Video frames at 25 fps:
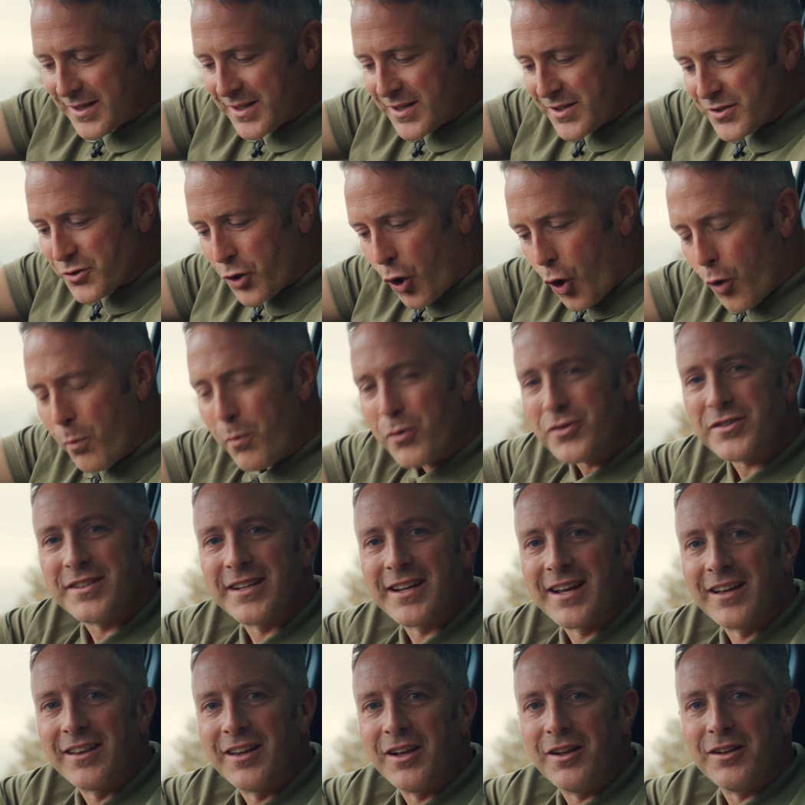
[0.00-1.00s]
It's almost
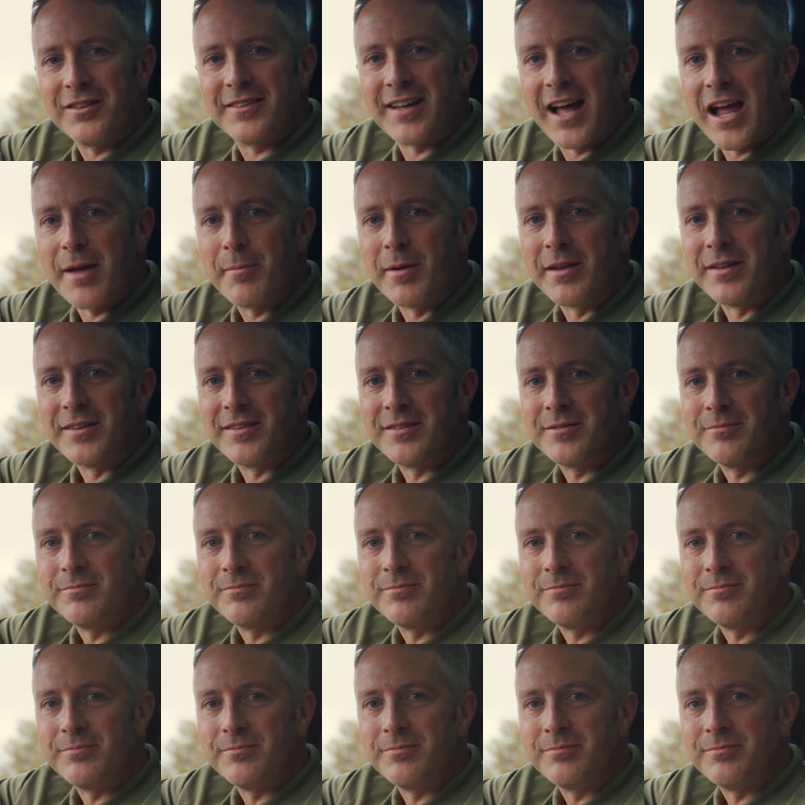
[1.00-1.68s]
like a little diamond.